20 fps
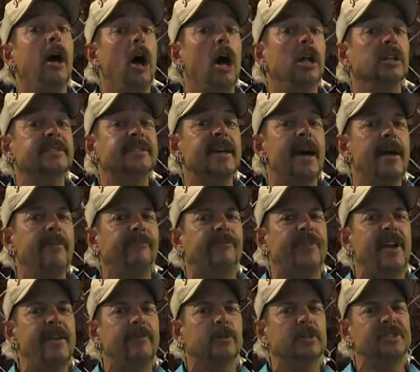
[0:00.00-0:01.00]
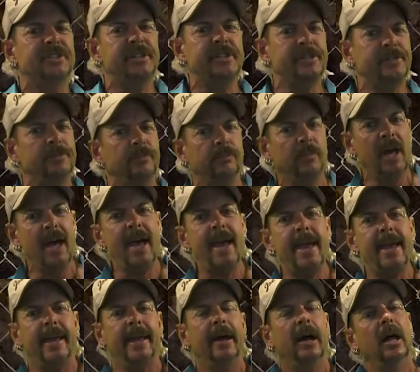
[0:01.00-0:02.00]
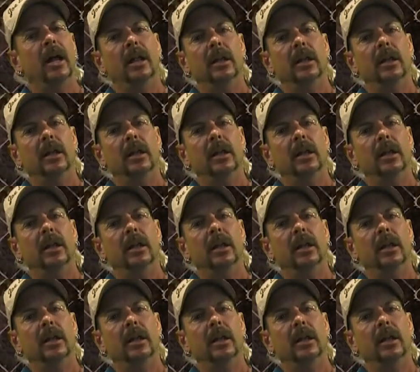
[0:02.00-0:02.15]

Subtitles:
all-time favorites is, hey,